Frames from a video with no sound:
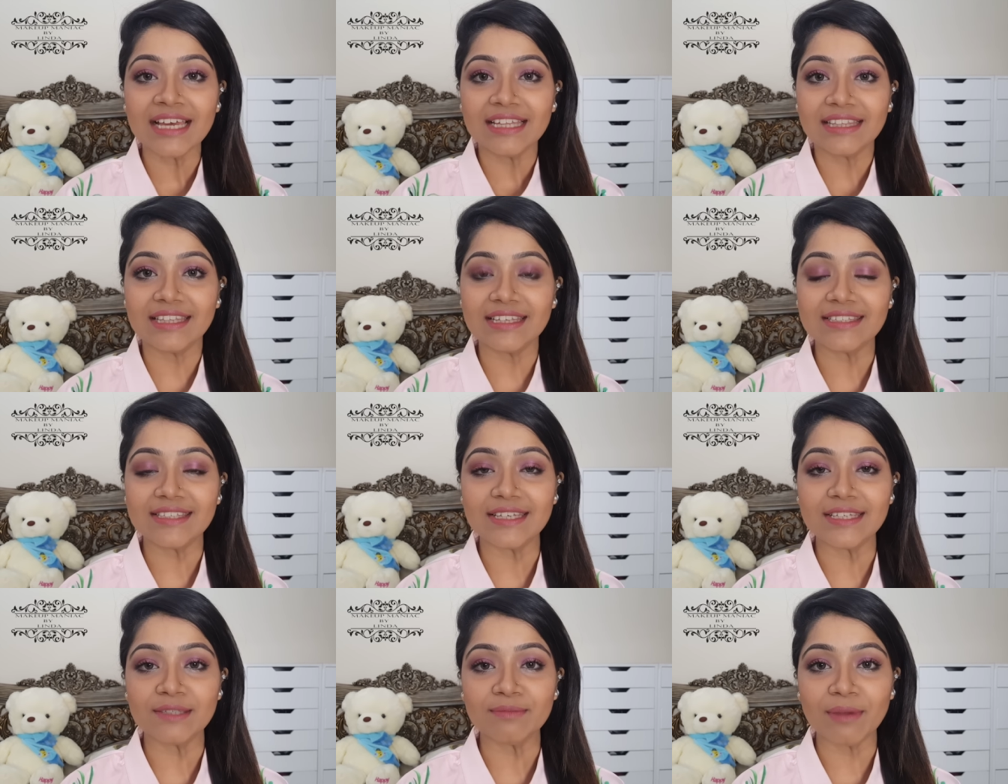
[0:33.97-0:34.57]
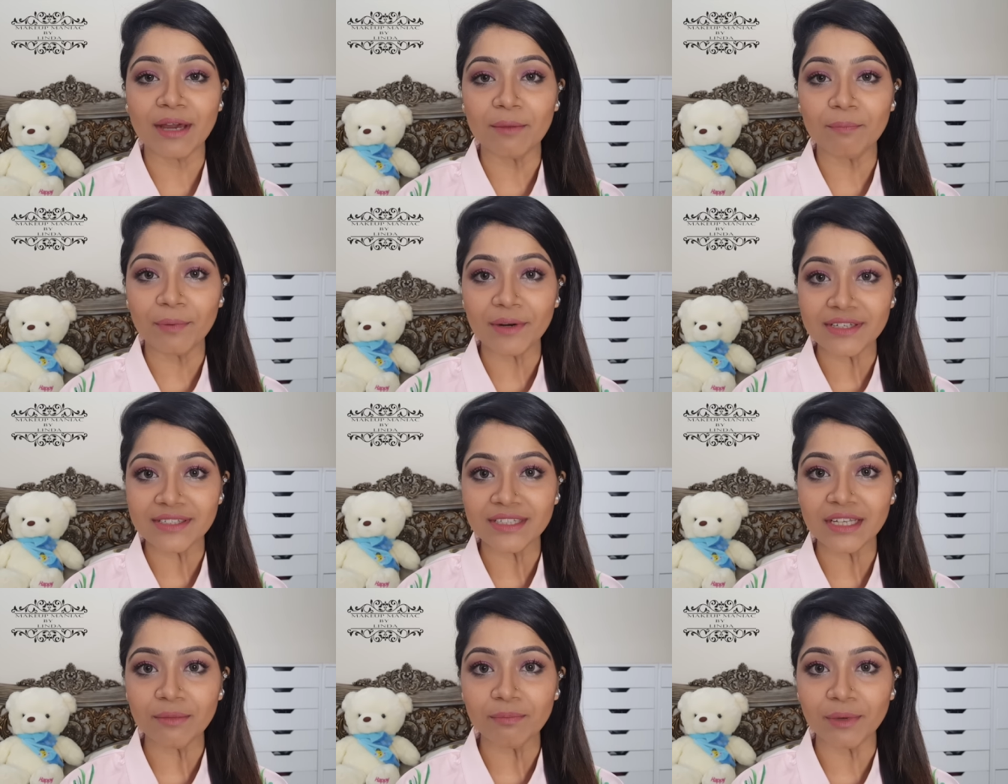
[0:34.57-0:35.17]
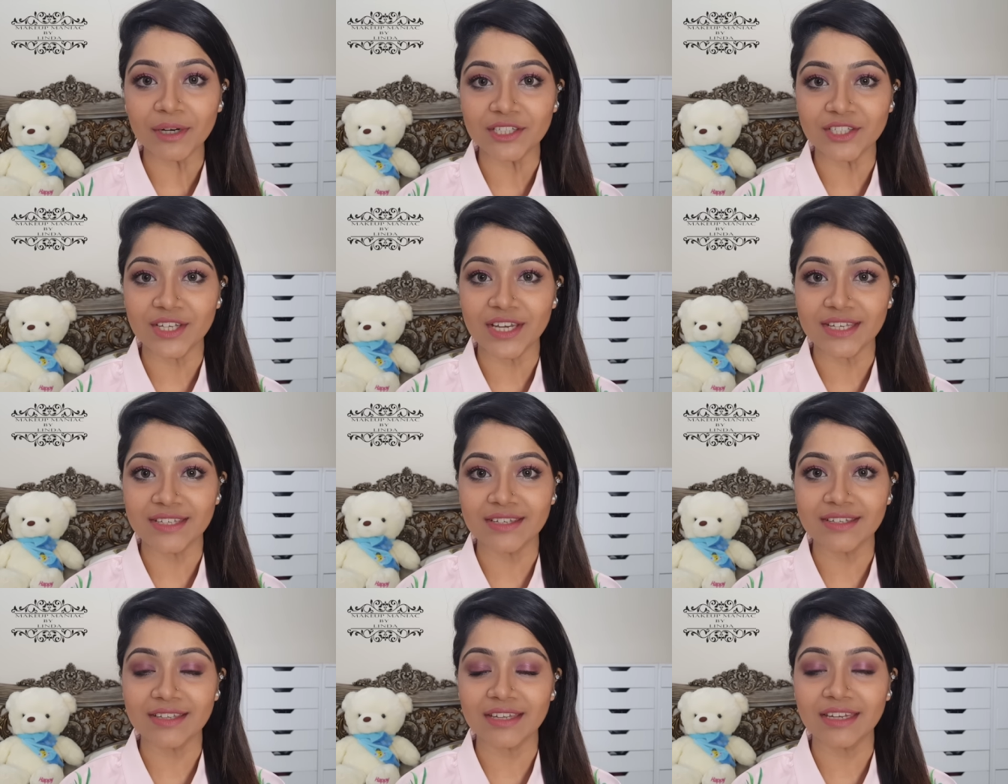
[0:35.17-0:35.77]
This is my personal
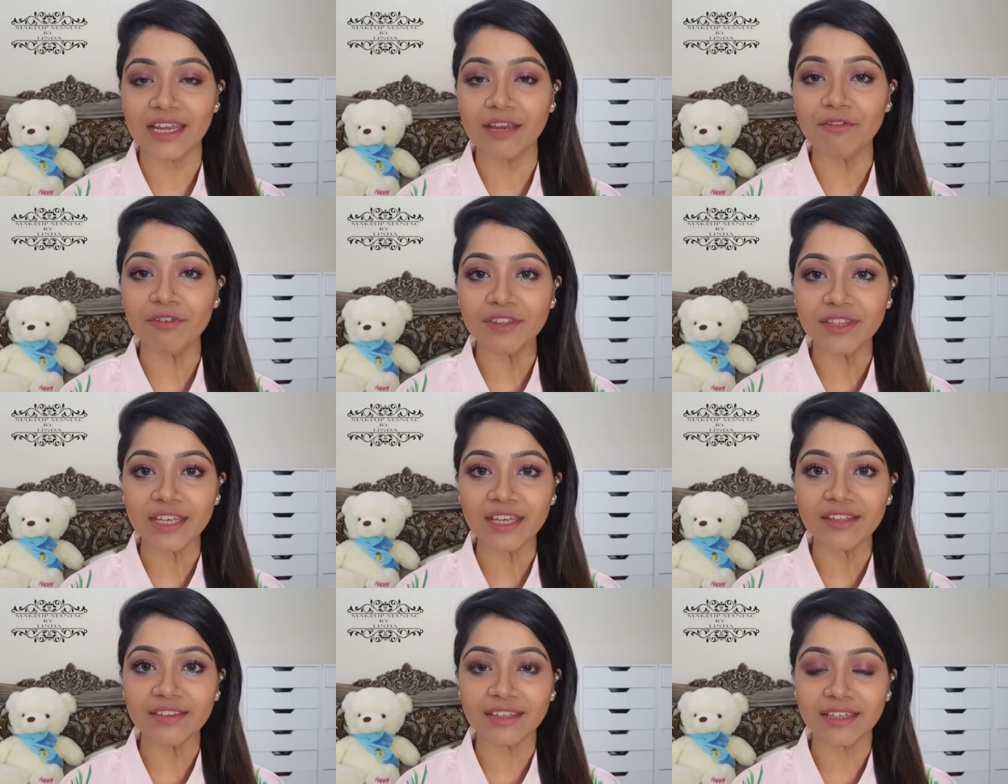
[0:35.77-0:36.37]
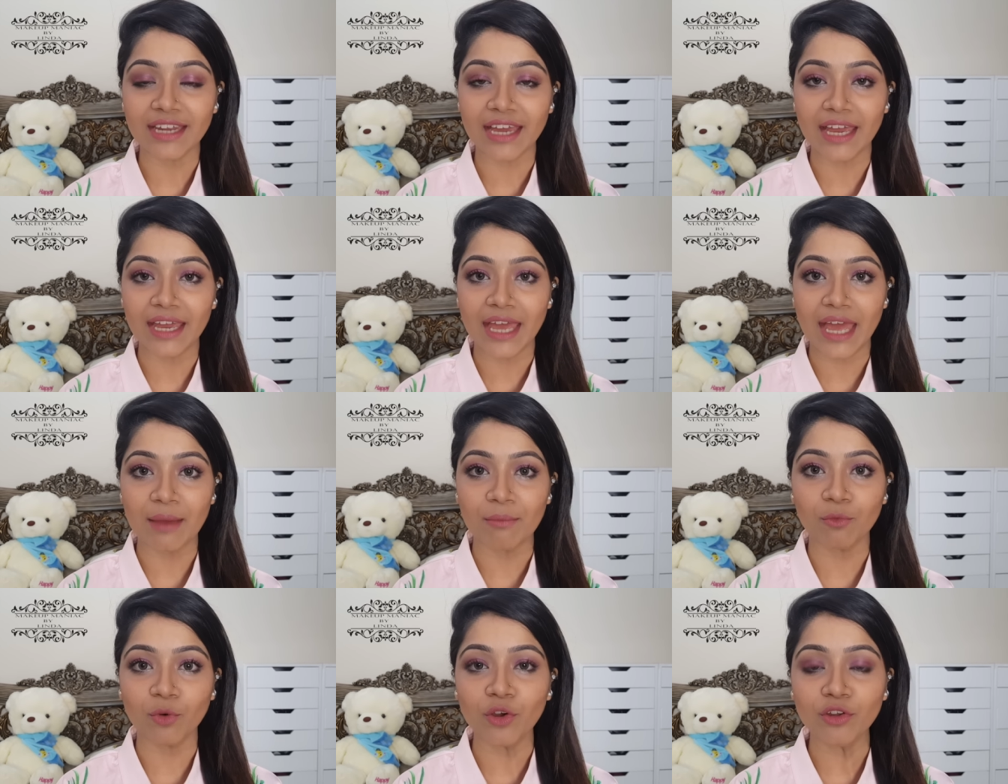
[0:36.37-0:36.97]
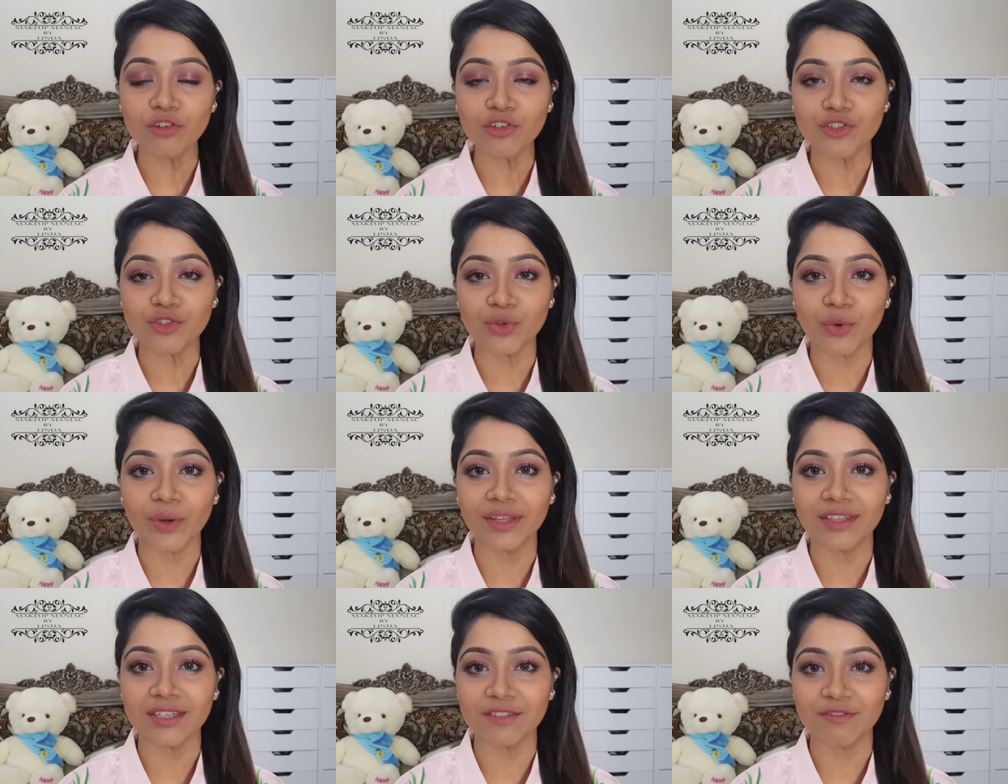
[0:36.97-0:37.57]
purchases and everything that I am going to
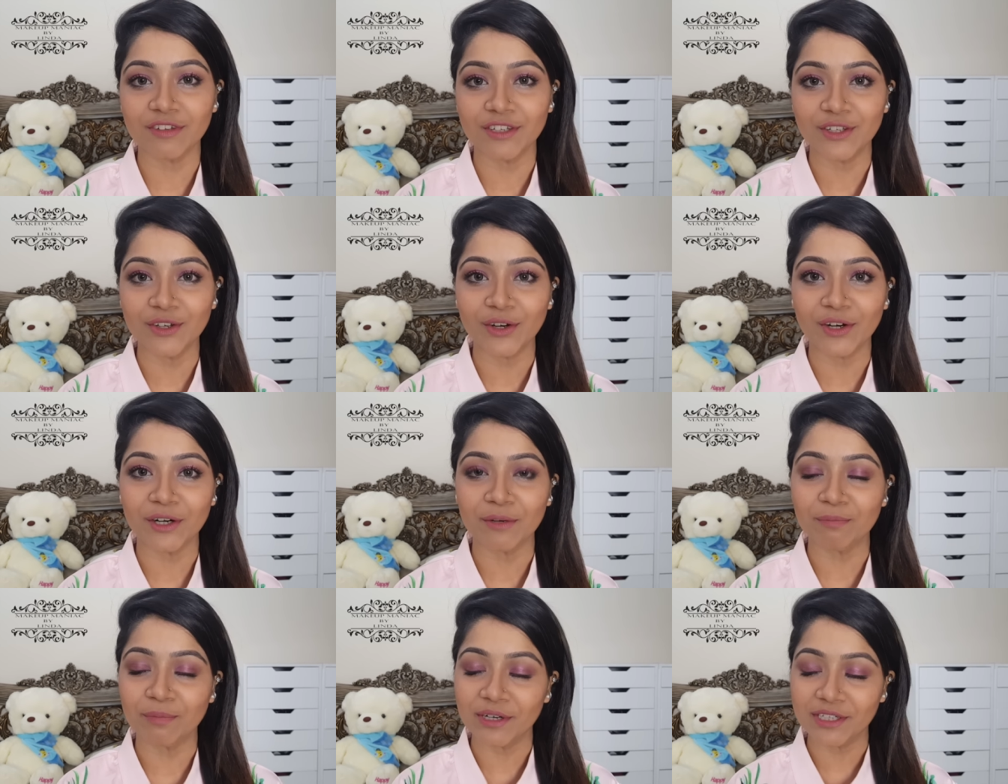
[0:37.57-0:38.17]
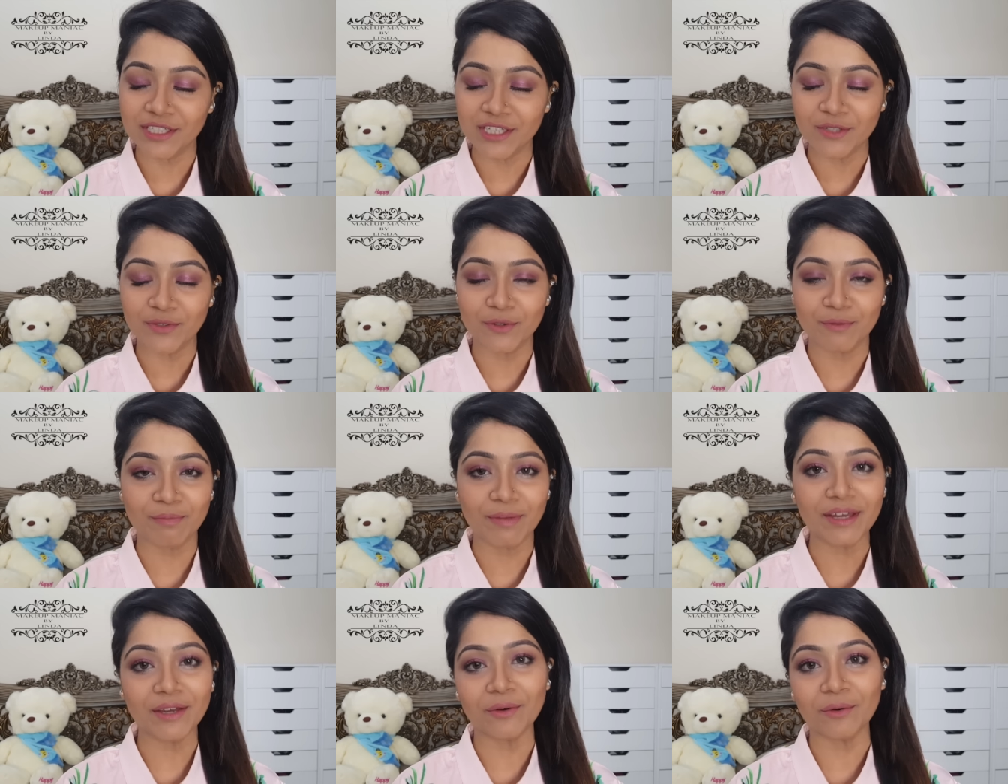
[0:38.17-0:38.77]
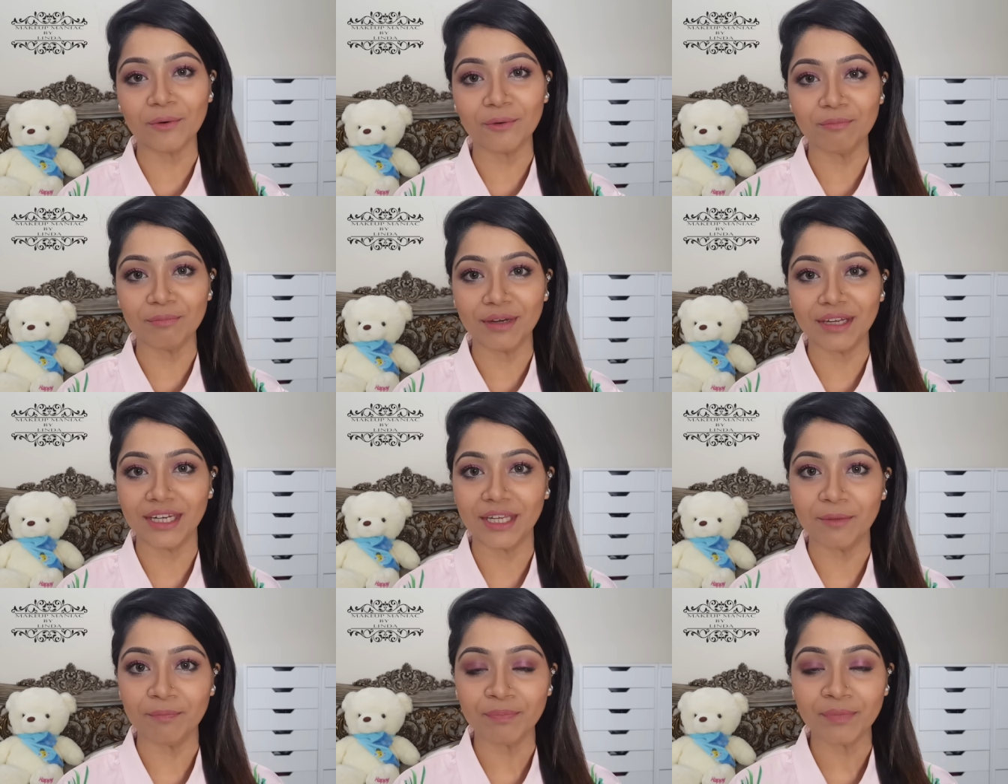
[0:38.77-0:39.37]
show in this video are purchased with my own
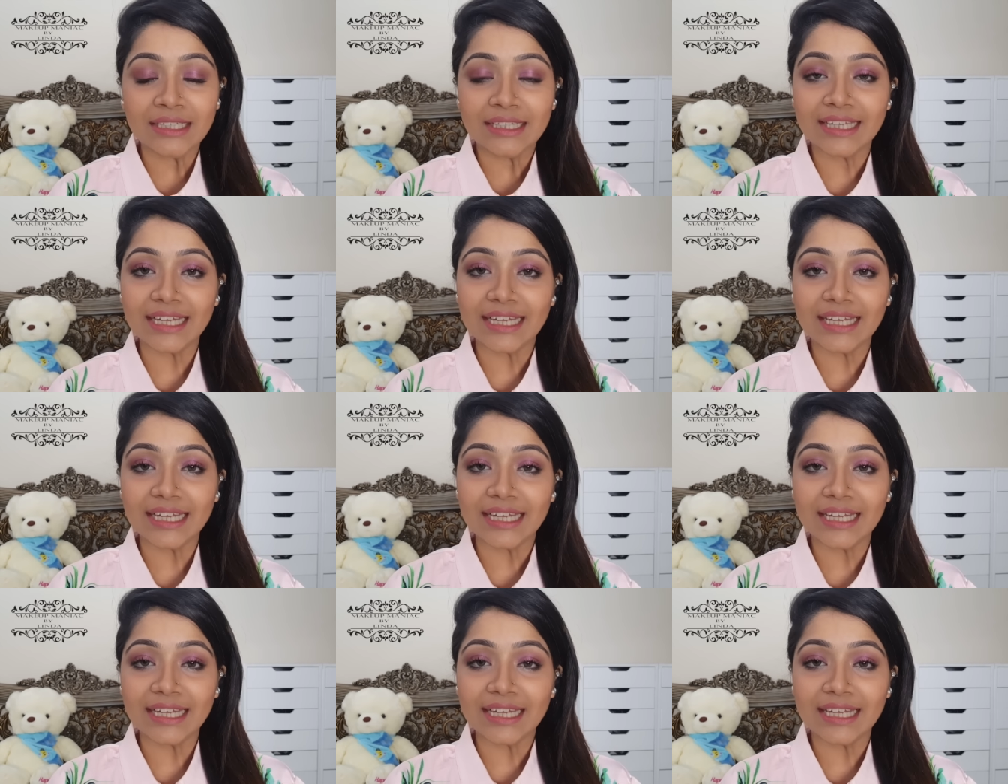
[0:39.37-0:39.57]
money.